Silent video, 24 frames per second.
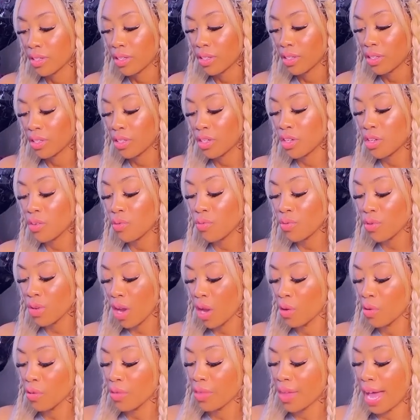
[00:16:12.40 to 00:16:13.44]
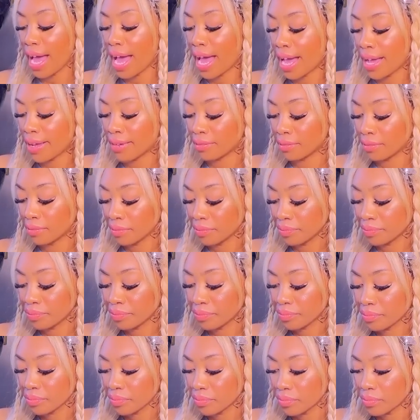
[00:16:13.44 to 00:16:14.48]
You know that
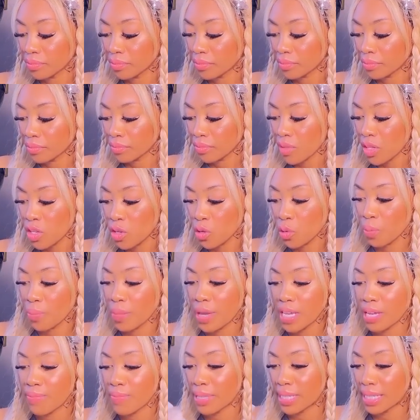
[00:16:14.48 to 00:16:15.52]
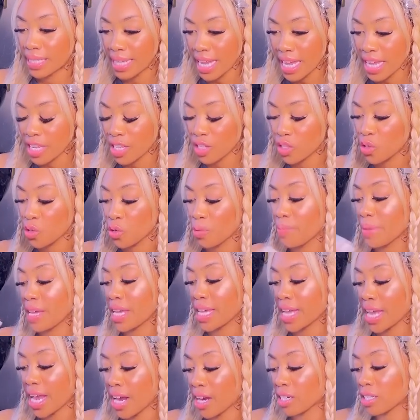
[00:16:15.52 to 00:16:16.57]
you'll make mistakes. You'll
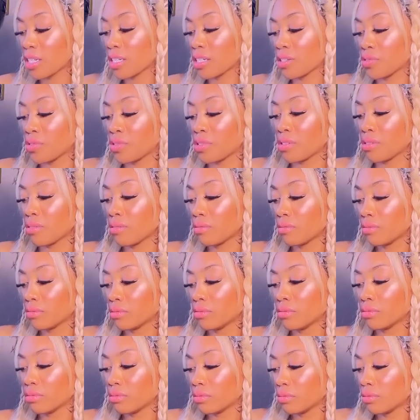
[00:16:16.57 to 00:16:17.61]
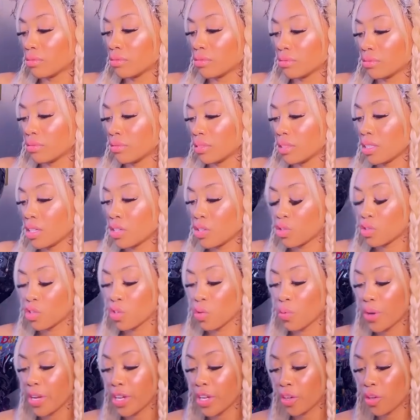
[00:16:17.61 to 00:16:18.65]
make errors. So
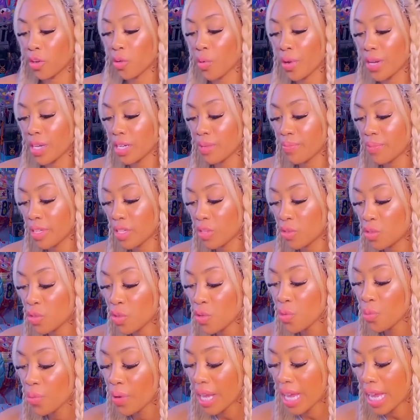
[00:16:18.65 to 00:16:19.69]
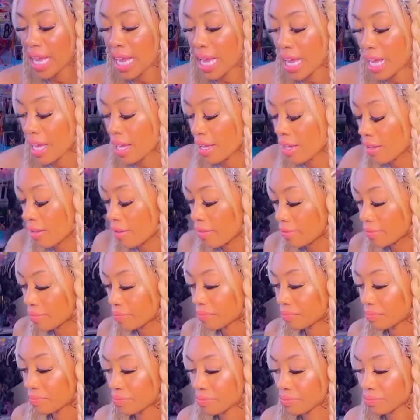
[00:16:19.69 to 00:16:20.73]
what you're going to be doing
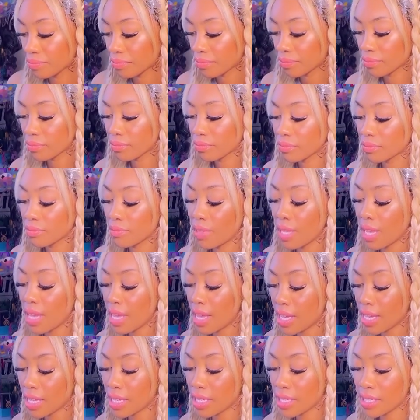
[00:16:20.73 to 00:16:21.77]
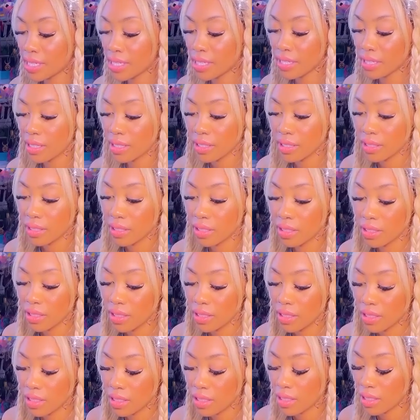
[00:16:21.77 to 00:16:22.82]
is
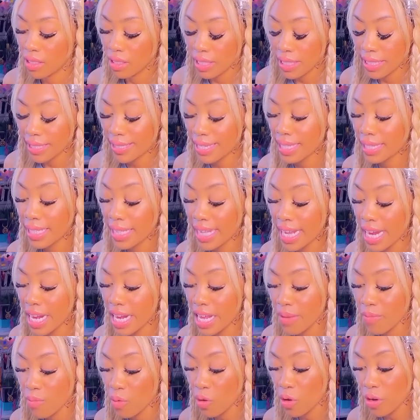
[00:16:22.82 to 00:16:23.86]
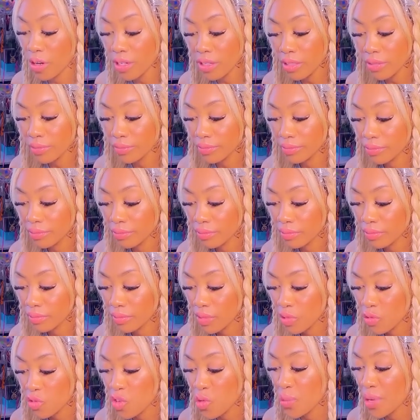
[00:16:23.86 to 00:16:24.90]
delegating more,
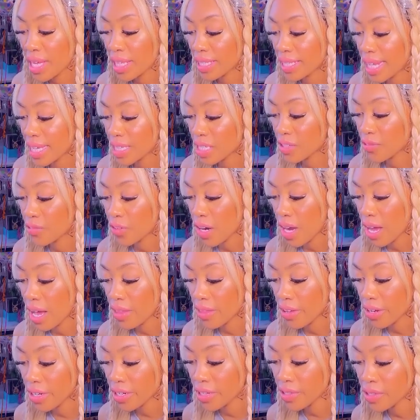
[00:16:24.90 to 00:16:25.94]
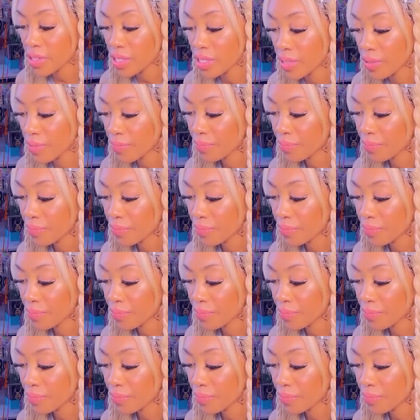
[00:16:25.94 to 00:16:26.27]
doing less for others.